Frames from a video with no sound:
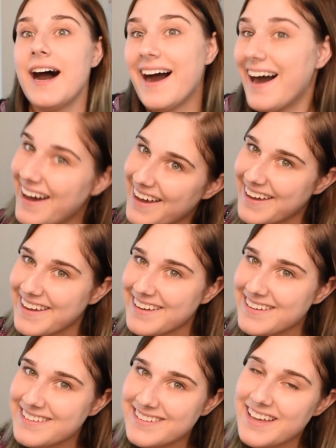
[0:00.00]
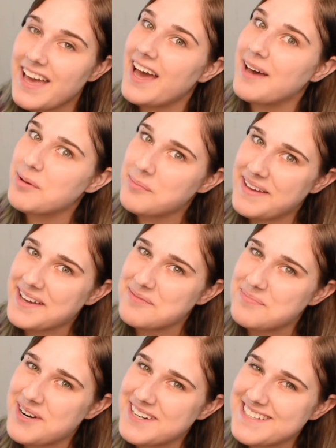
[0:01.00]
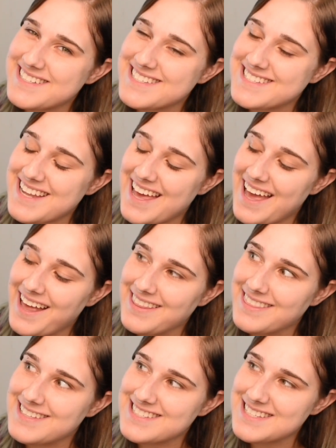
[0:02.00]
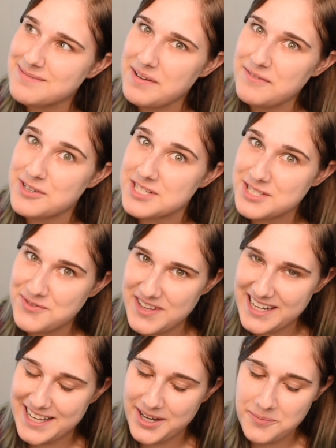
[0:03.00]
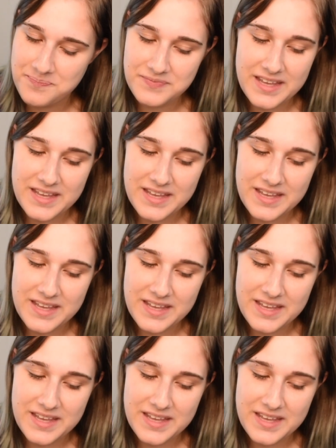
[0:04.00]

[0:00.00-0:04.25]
I am a makeup artist and this is my first video.